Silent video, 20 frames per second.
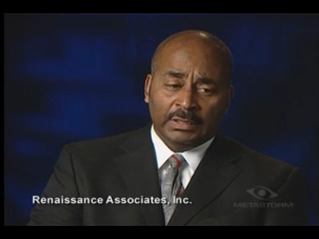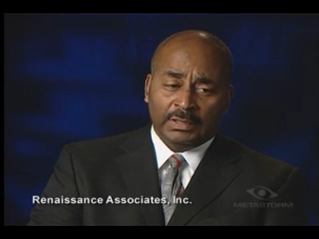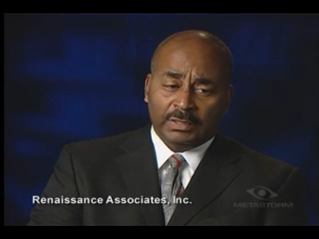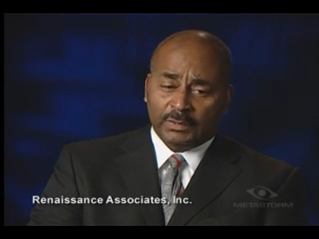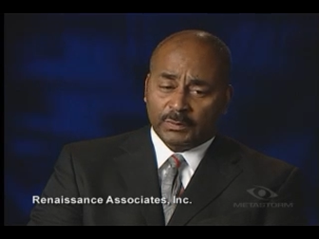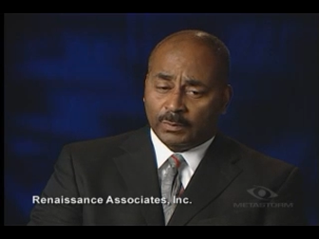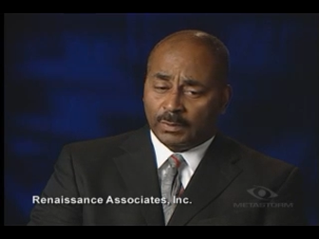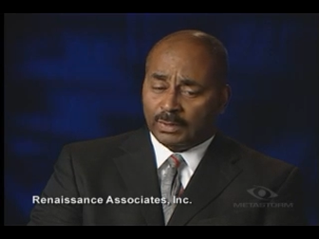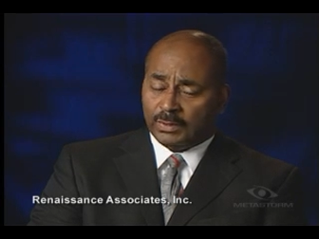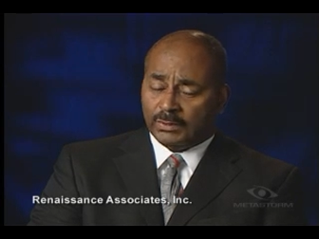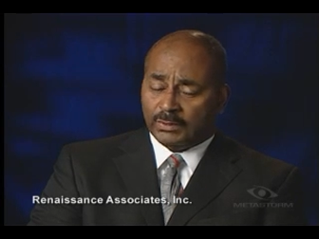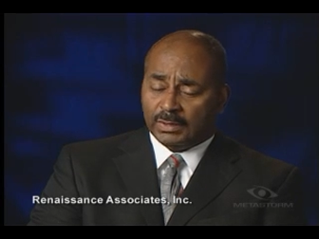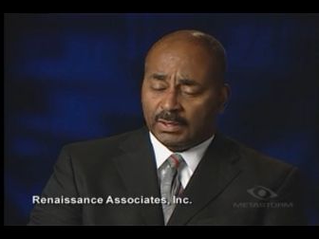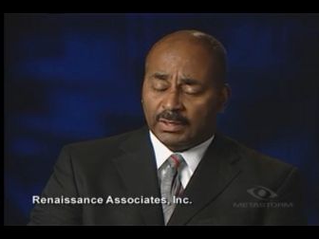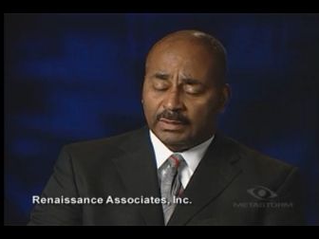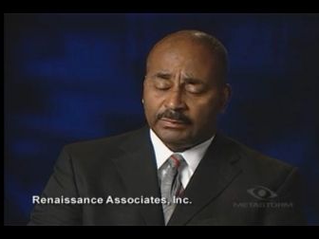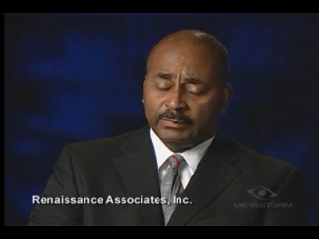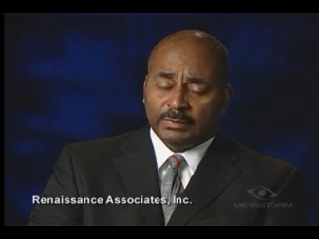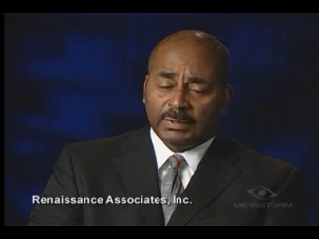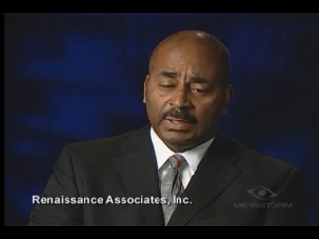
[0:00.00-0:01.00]
as well as
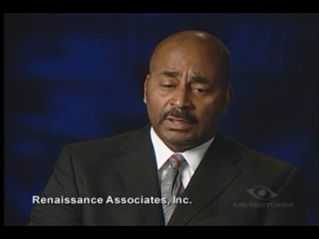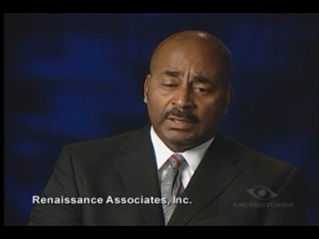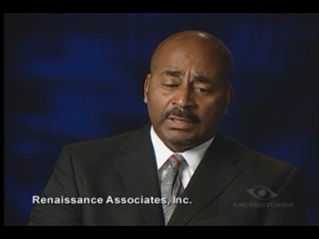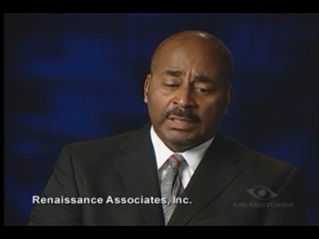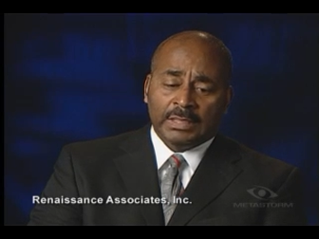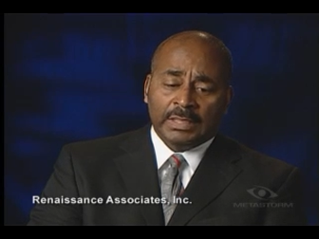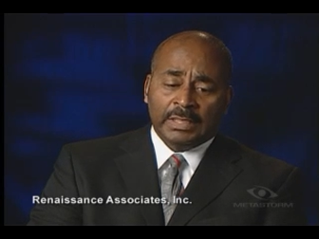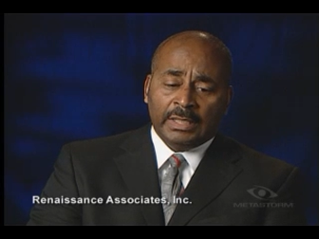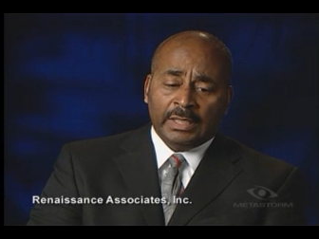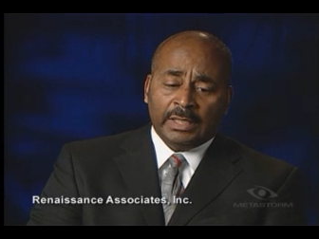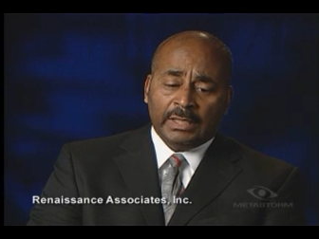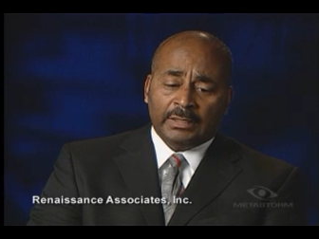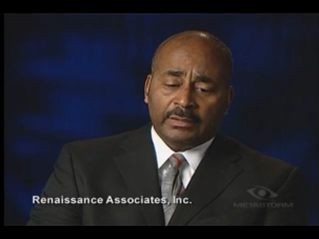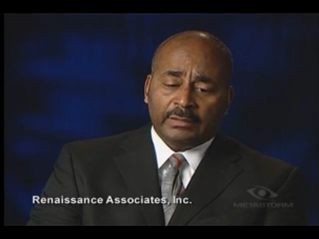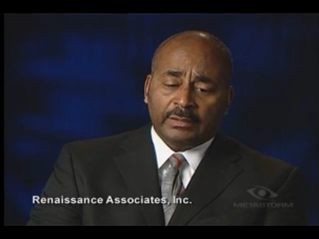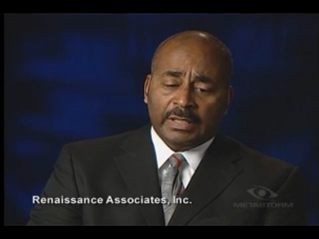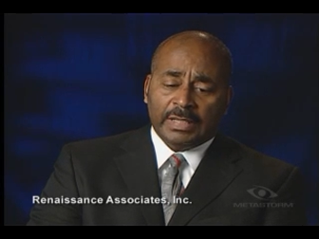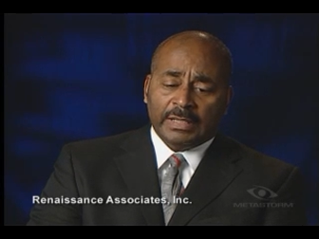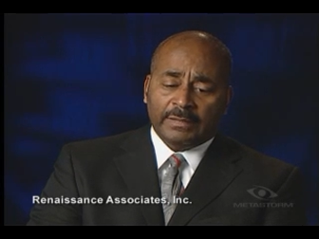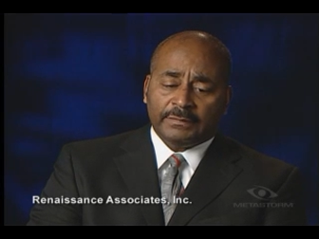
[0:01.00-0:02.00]
software, and
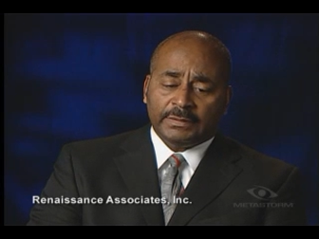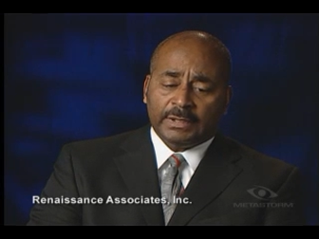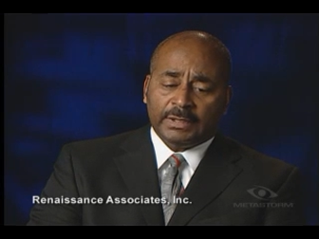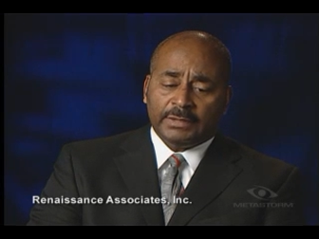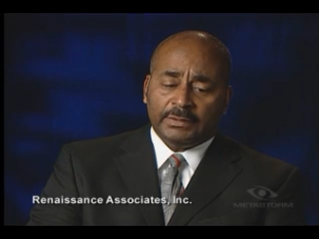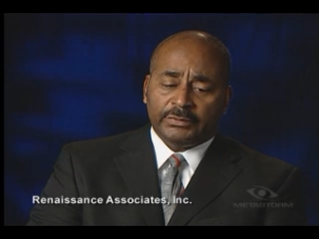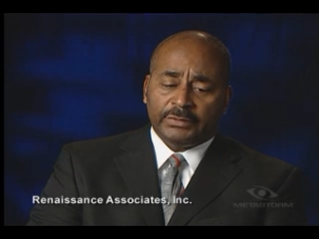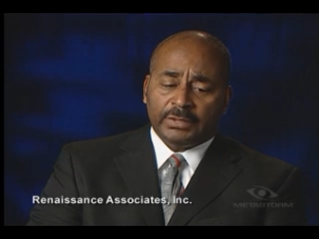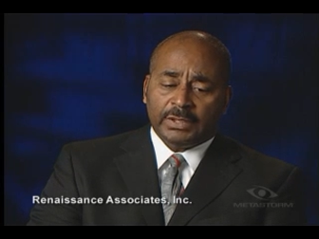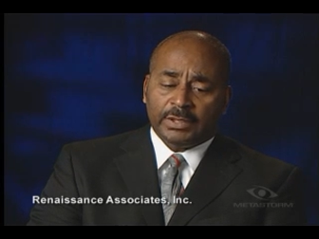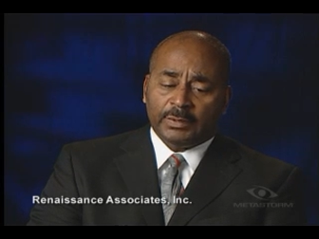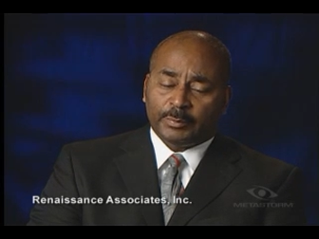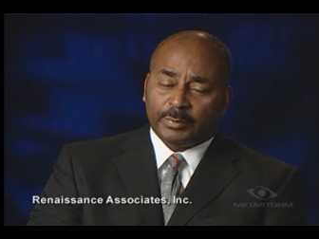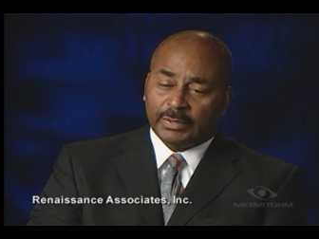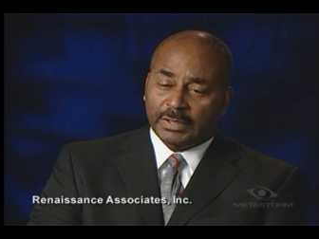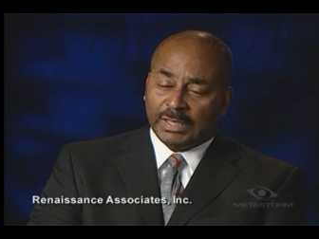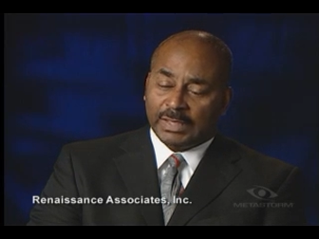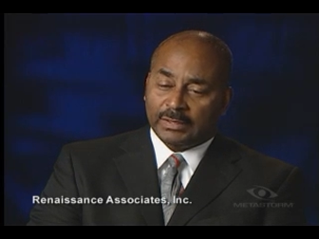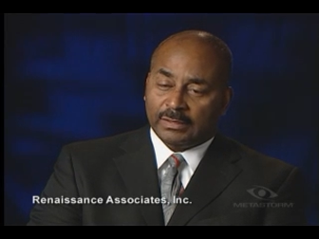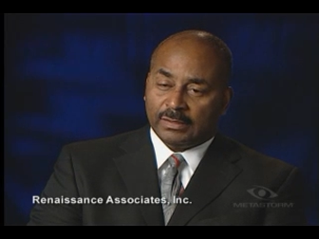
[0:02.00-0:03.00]
you have to understand the
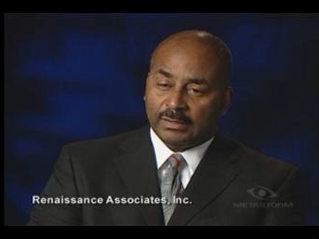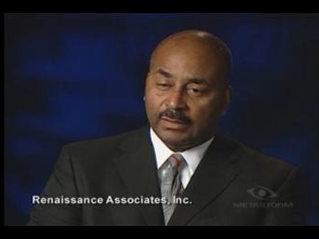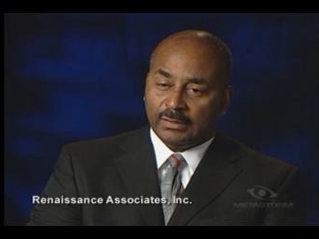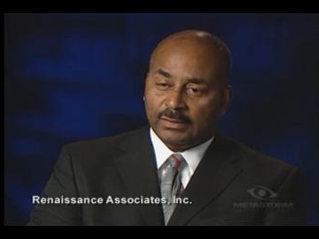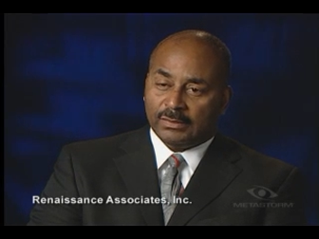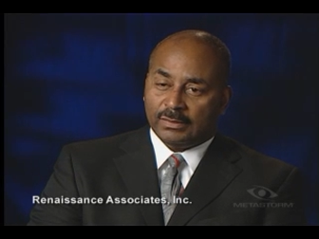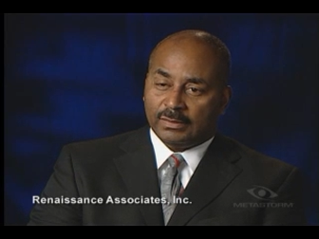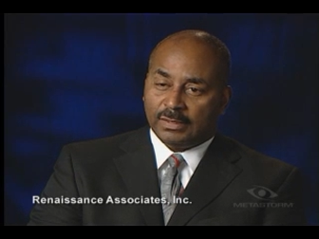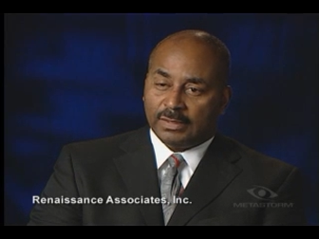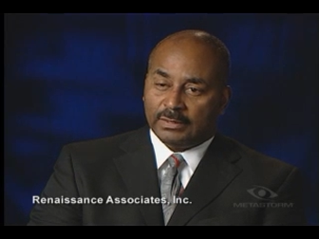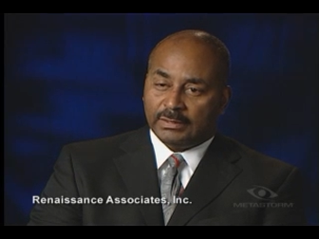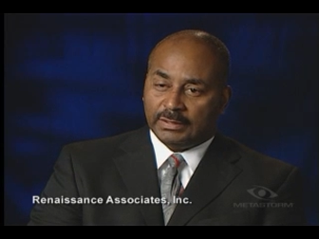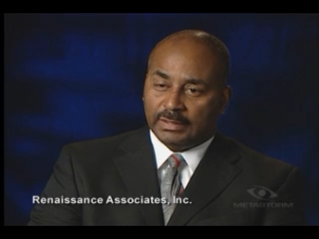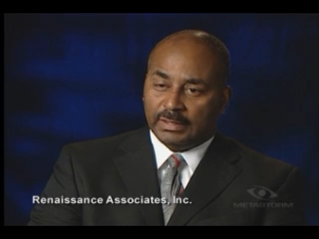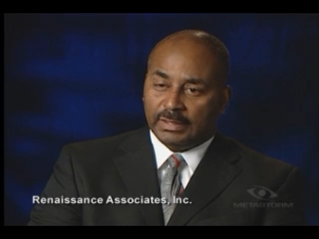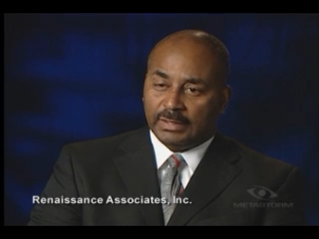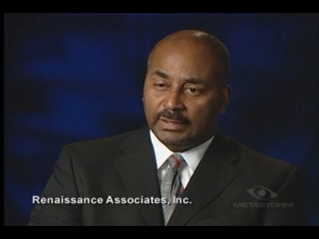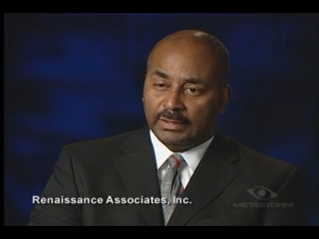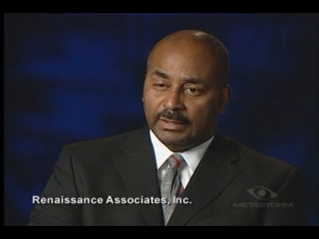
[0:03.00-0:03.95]
processes that tie